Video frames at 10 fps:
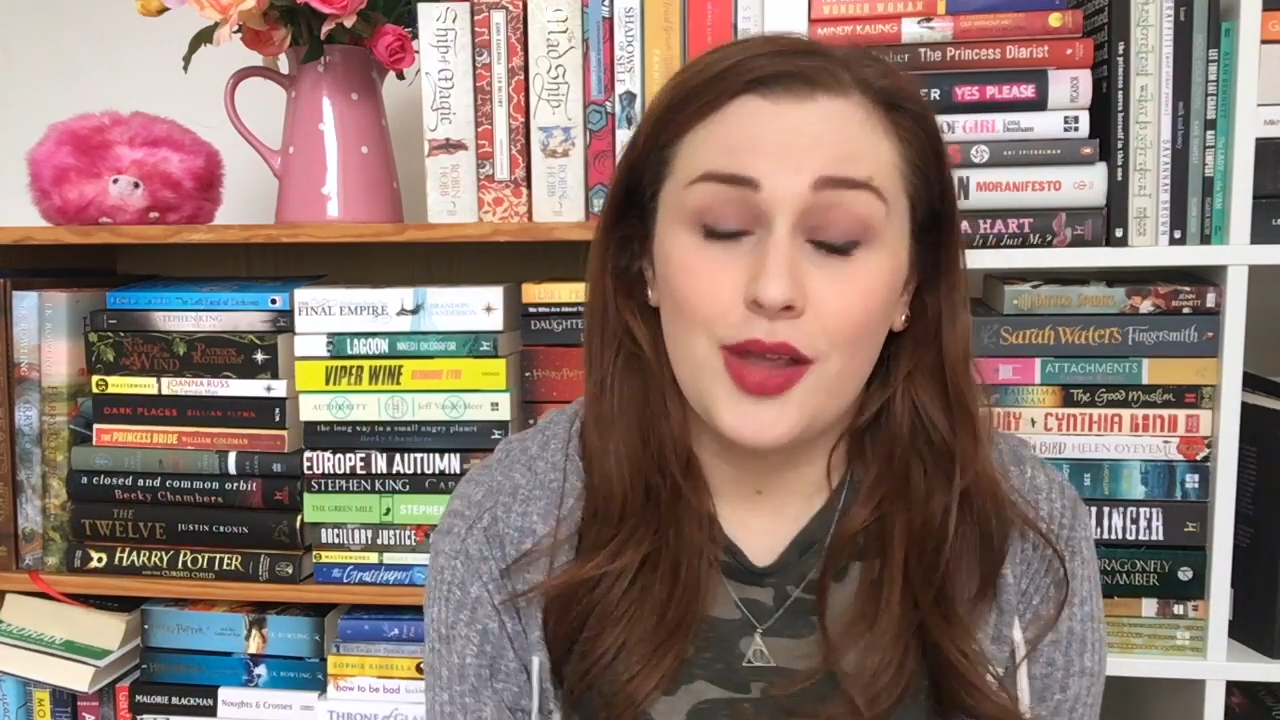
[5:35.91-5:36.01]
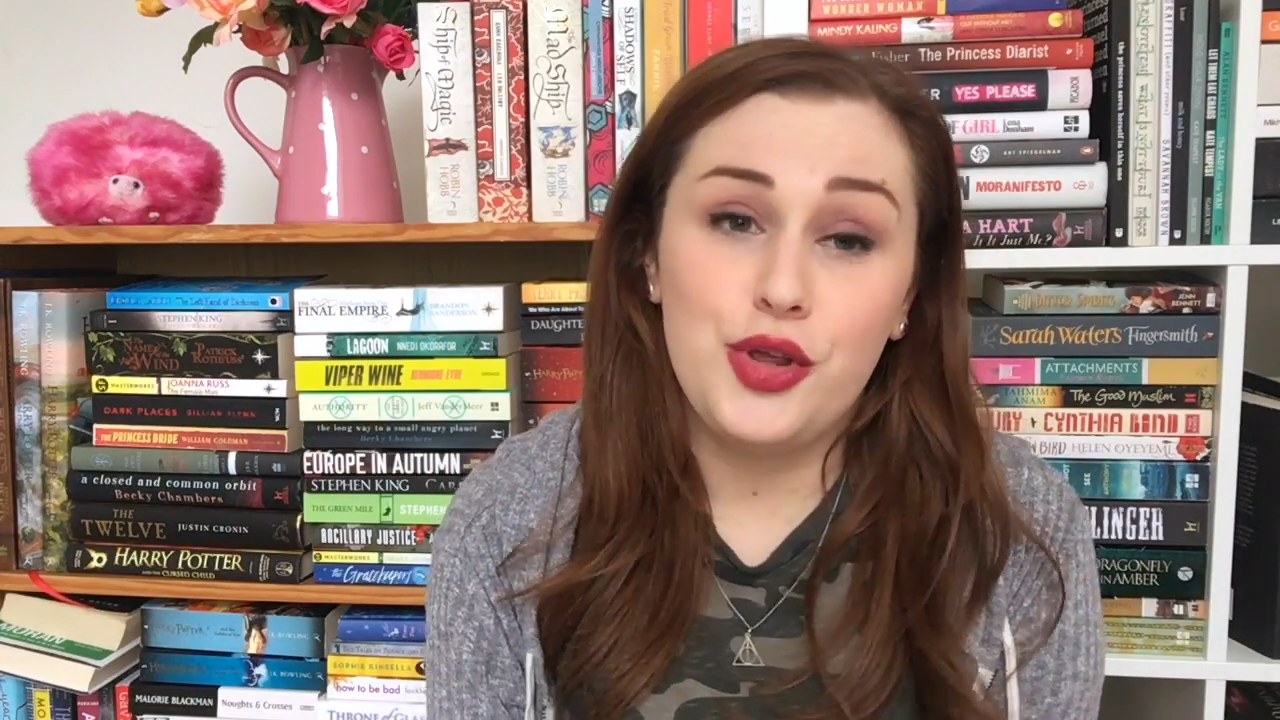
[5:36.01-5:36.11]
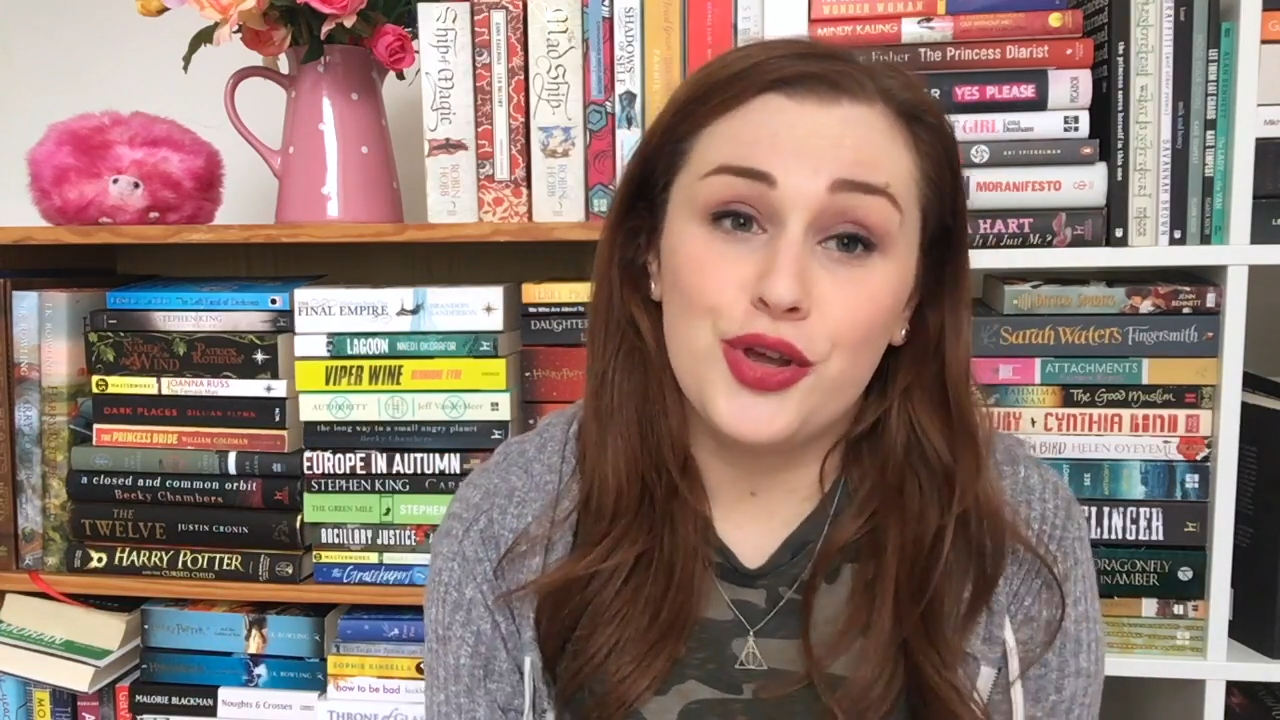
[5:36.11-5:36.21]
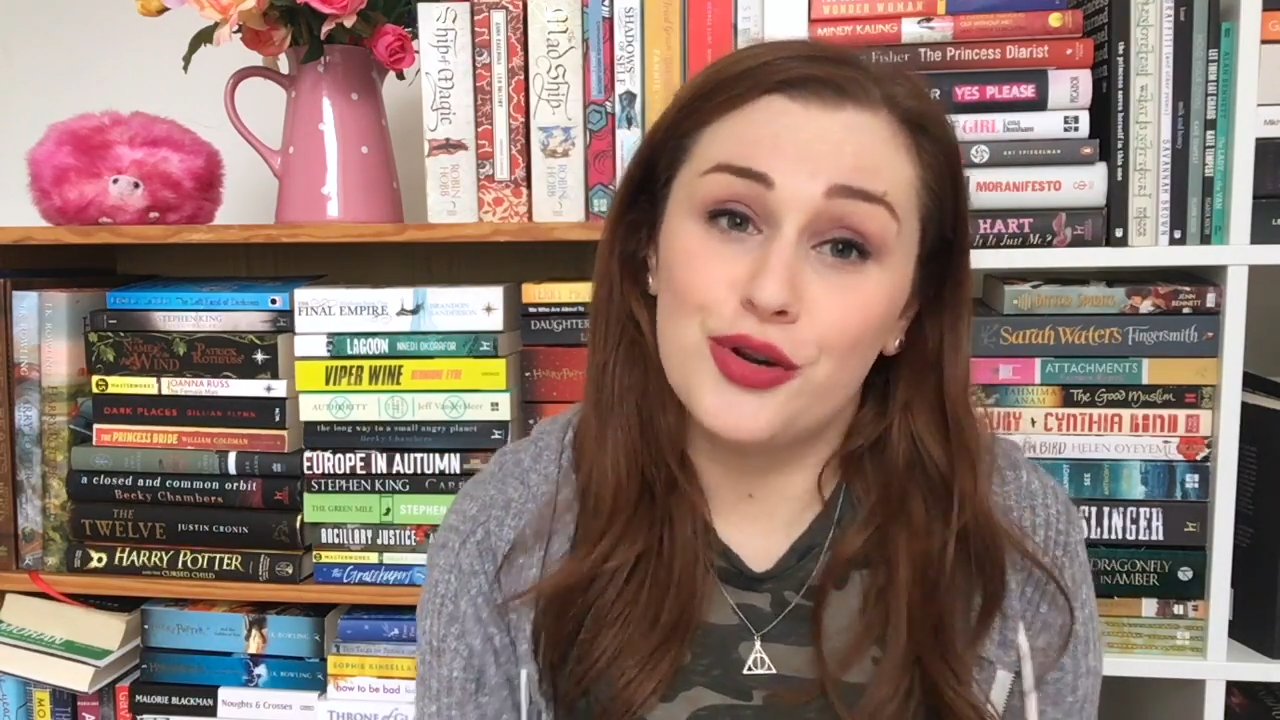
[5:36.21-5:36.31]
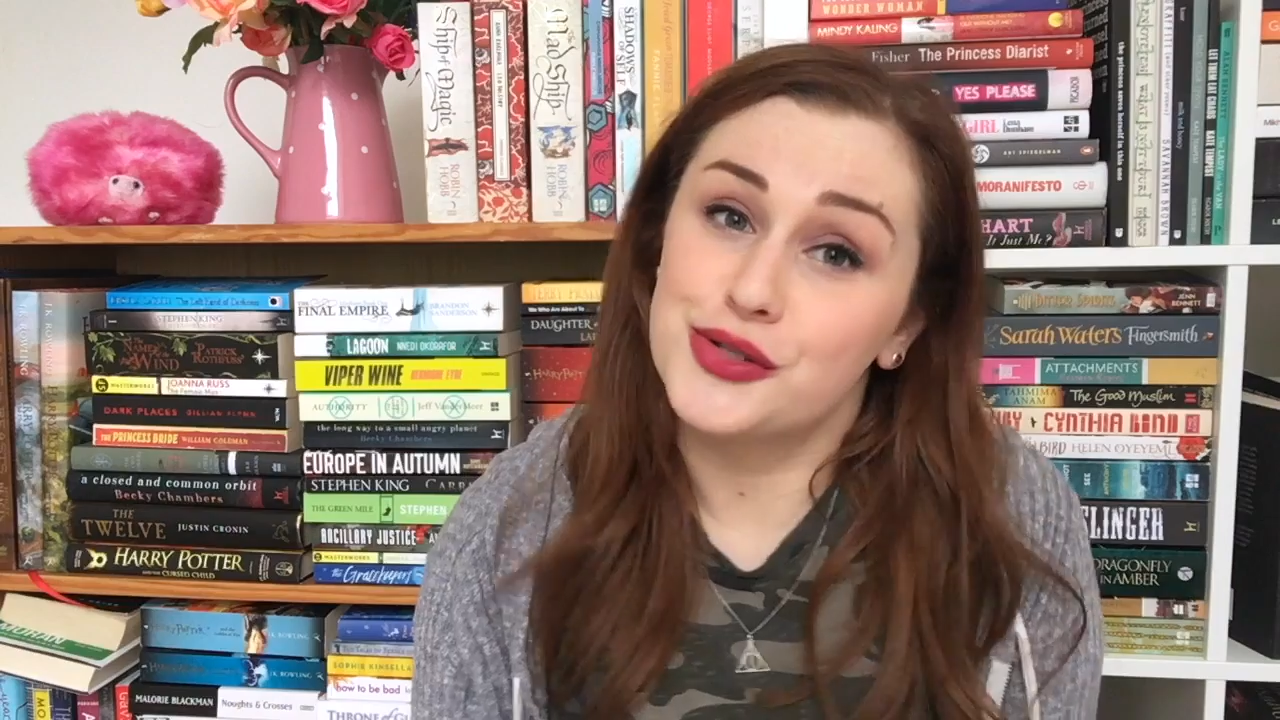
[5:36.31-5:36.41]

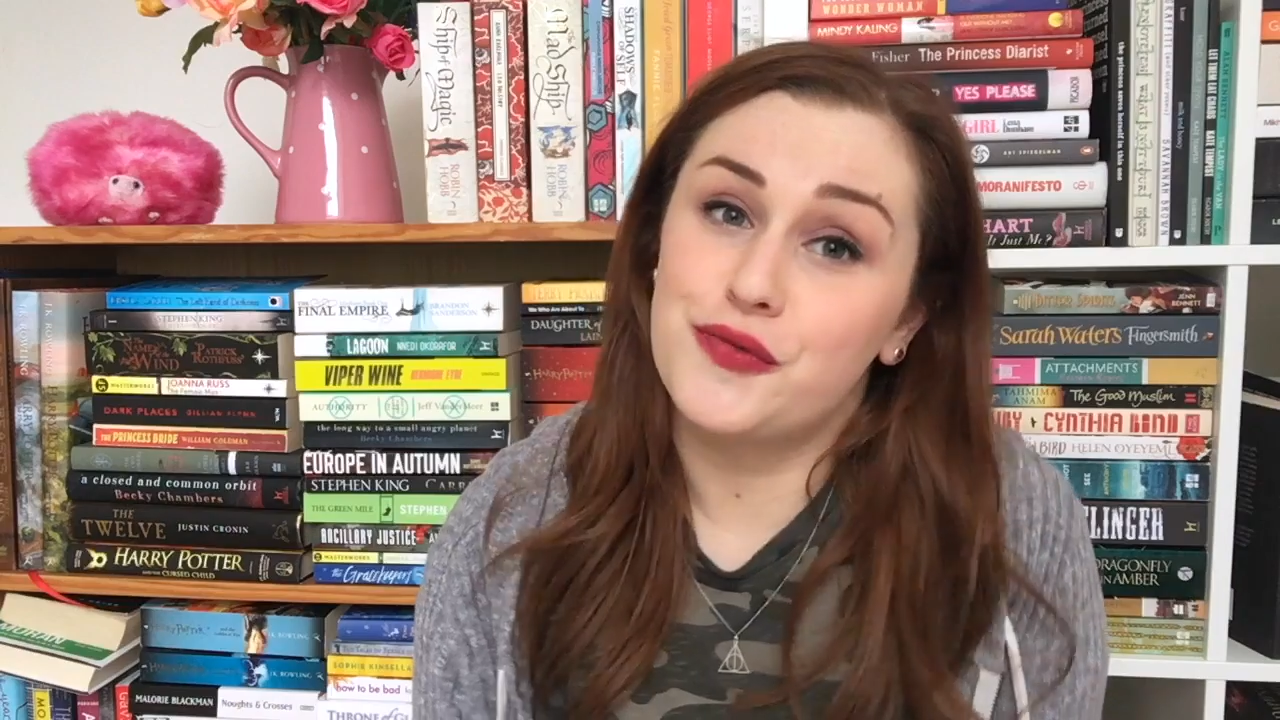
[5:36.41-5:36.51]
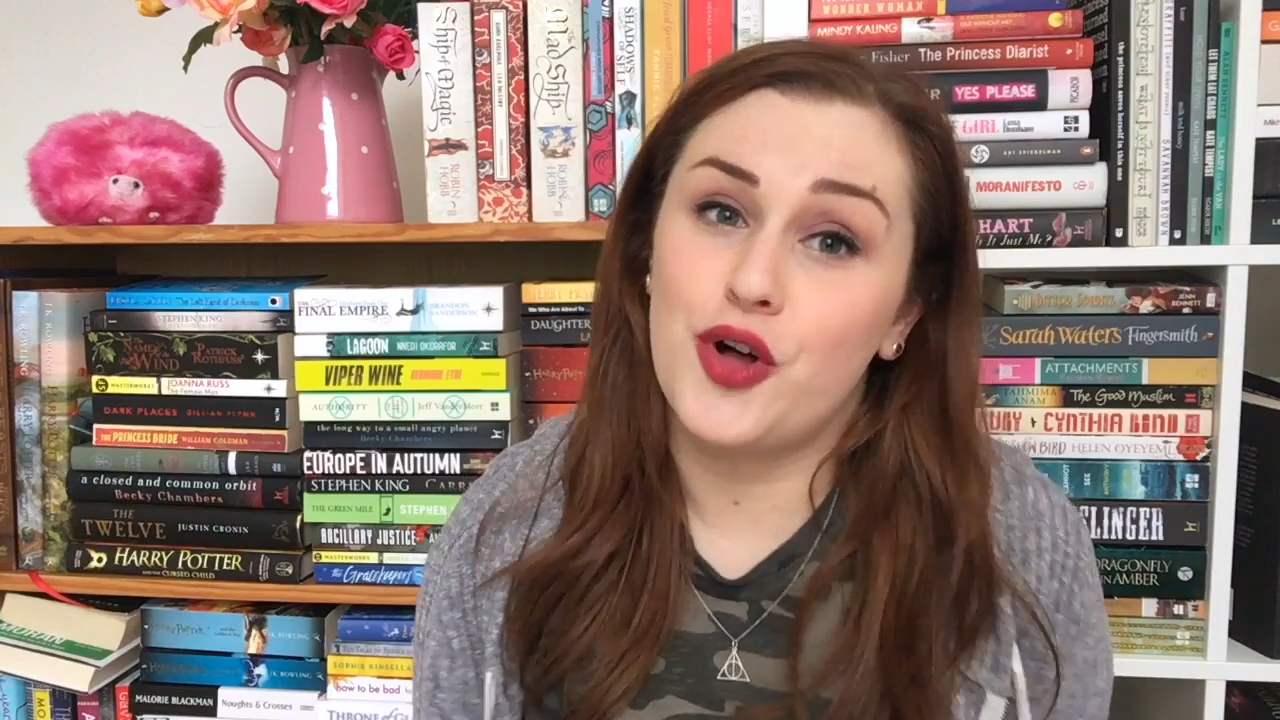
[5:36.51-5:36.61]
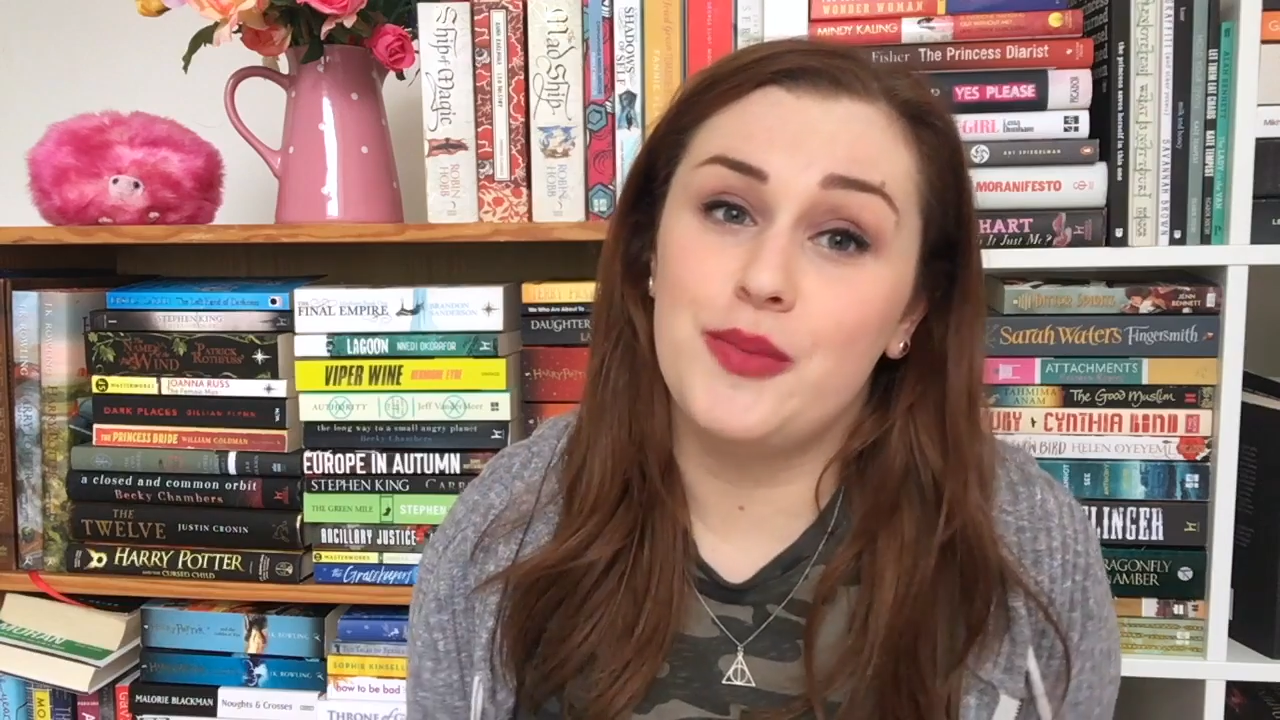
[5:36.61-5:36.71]
You can also follow